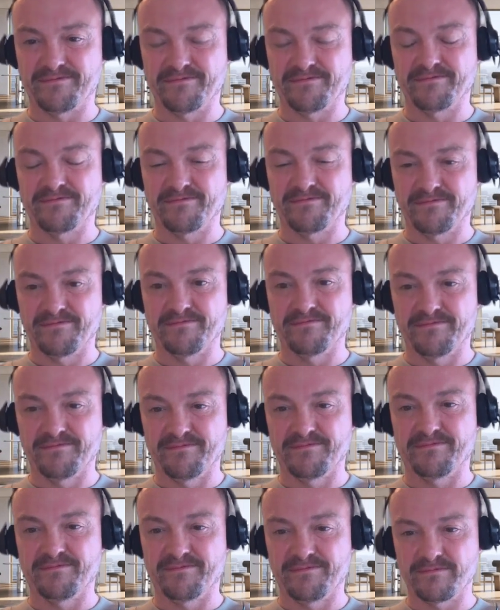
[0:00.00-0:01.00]

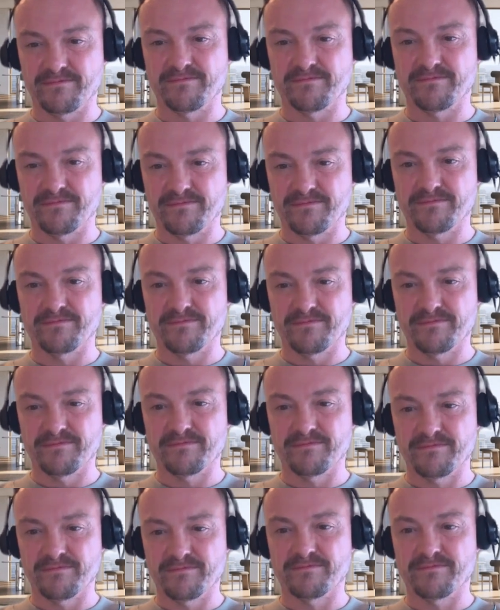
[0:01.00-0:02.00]

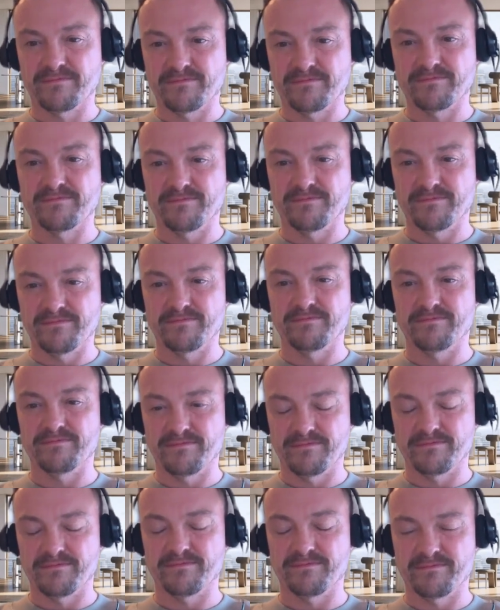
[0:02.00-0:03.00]

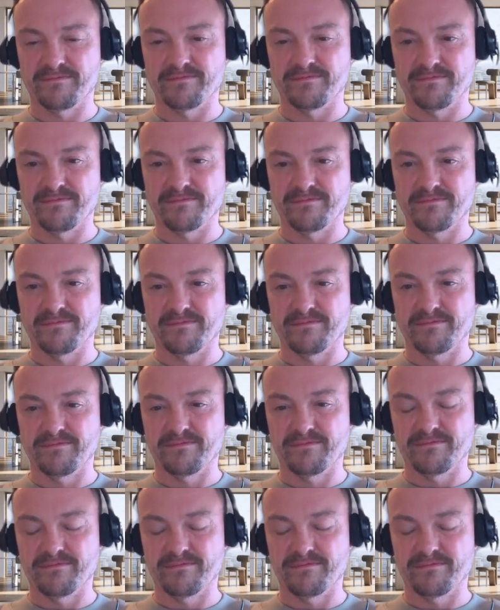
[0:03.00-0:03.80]
(not speaking)